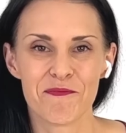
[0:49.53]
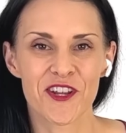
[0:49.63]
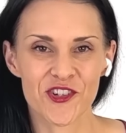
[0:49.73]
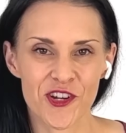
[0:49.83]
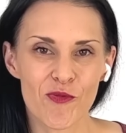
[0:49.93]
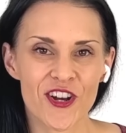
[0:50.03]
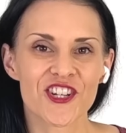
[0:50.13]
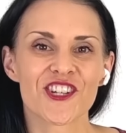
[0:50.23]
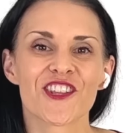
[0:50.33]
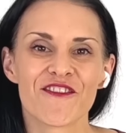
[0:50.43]
Make sure you watch
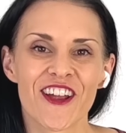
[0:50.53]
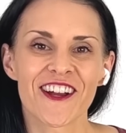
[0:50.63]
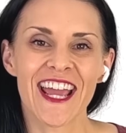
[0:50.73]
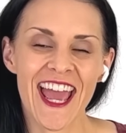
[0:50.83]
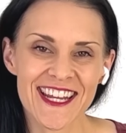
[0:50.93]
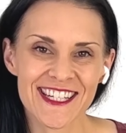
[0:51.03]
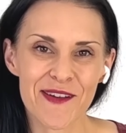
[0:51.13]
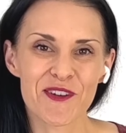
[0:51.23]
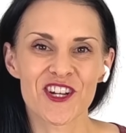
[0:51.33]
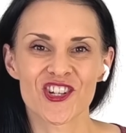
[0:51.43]
until the very end.
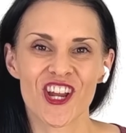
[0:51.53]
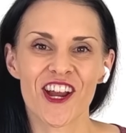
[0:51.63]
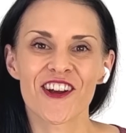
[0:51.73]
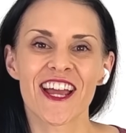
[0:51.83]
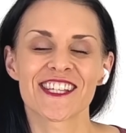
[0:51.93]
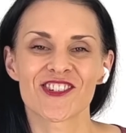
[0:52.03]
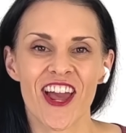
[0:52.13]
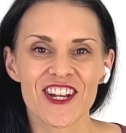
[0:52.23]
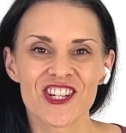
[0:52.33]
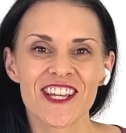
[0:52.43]
I'm going to share a
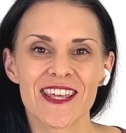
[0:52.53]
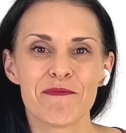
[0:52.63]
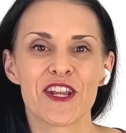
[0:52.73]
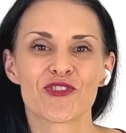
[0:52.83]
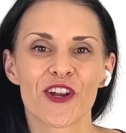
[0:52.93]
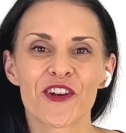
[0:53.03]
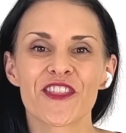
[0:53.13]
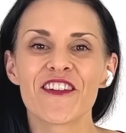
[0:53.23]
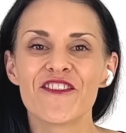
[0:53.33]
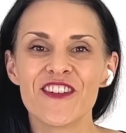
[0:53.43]
strategy that may trigger
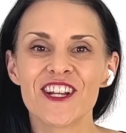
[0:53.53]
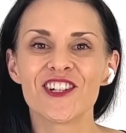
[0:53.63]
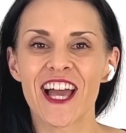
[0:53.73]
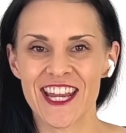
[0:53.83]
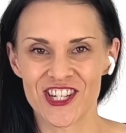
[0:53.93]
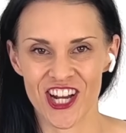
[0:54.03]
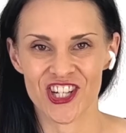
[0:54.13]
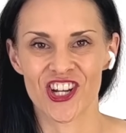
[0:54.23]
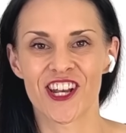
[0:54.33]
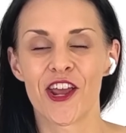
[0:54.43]
the fetal
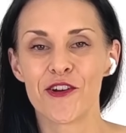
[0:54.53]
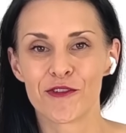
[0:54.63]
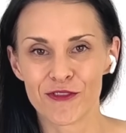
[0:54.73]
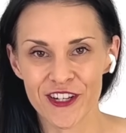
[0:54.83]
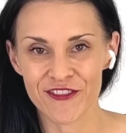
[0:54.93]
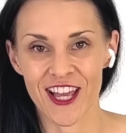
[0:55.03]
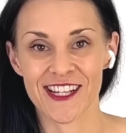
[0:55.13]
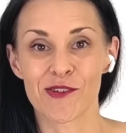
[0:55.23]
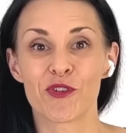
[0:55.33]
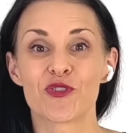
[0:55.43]
ejection
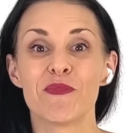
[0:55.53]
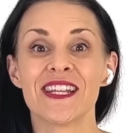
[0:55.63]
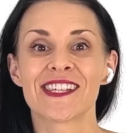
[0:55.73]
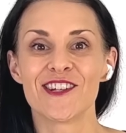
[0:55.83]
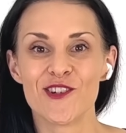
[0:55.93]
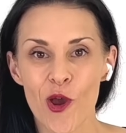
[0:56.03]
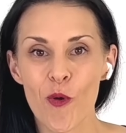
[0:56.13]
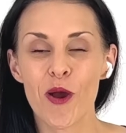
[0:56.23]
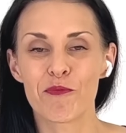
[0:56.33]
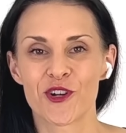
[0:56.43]
reflex, which means
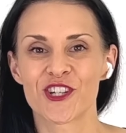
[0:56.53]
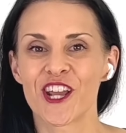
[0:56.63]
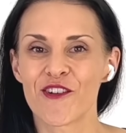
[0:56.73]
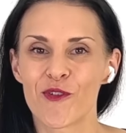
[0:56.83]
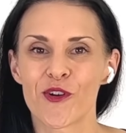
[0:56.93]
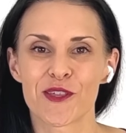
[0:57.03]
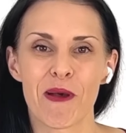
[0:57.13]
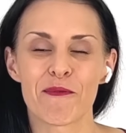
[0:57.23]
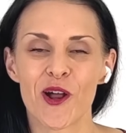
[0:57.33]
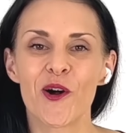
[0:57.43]
no pushing for the
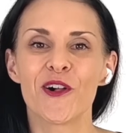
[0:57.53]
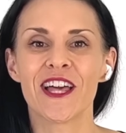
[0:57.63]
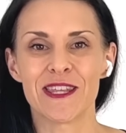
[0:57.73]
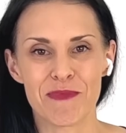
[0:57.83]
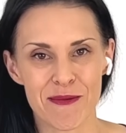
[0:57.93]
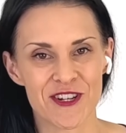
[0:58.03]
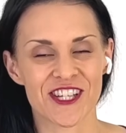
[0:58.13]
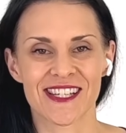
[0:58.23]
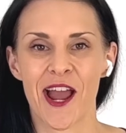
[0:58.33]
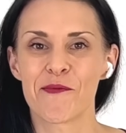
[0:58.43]
mom at all, and the baby
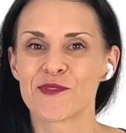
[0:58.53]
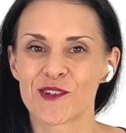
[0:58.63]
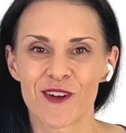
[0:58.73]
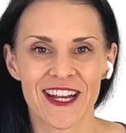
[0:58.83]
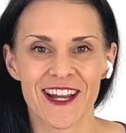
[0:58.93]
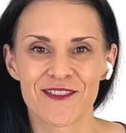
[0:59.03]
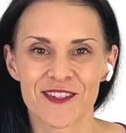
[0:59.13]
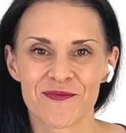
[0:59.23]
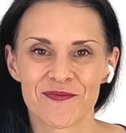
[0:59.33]
just comes right out.